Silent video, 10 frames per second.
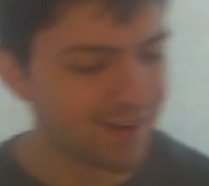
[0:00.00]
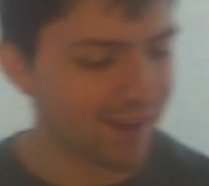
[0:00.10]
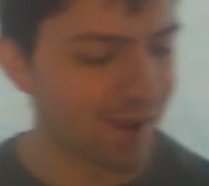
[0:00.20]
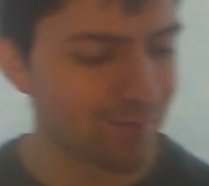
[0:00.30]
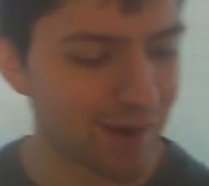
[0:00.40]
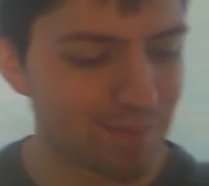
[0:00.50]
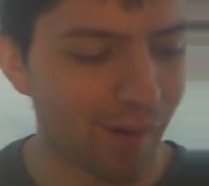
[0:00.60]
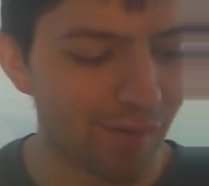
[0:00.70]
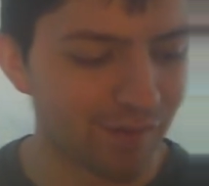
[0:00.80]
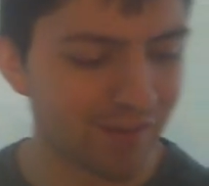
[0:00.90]
I've read
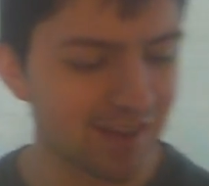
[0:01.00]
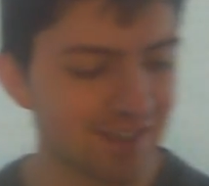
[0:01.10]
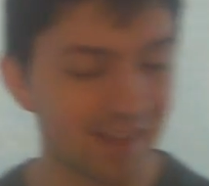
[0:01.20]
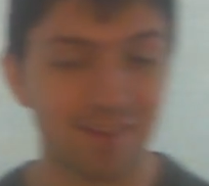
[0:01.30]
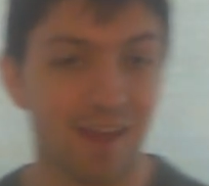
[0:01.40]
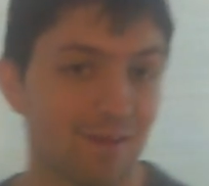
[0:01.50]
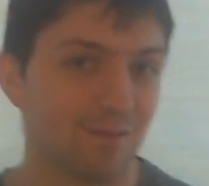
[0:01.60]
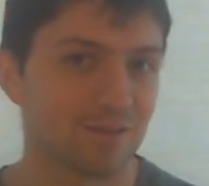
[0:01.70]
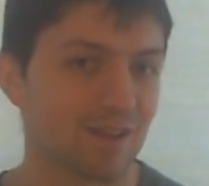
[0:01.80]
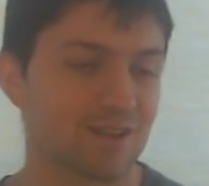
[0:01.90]
part of it, and it
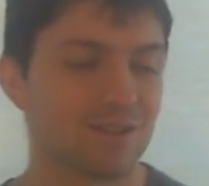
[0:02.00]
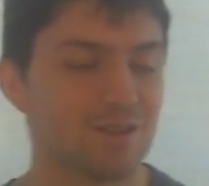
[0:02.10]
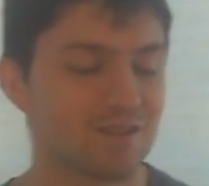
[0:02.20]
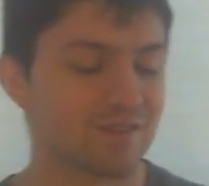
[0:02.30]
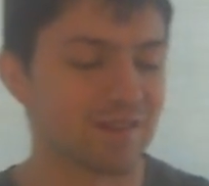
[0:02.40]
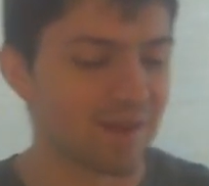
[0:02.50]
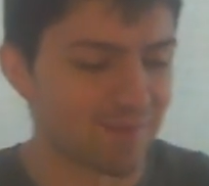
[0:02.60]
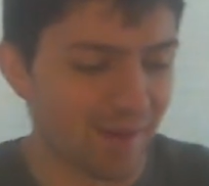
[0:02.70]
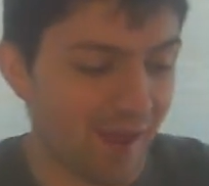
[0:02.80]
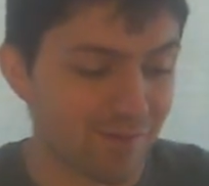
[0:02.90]
was actually useful,
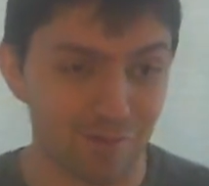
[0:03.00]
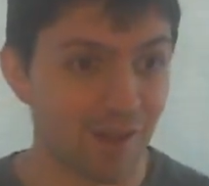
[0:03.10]
but I haven't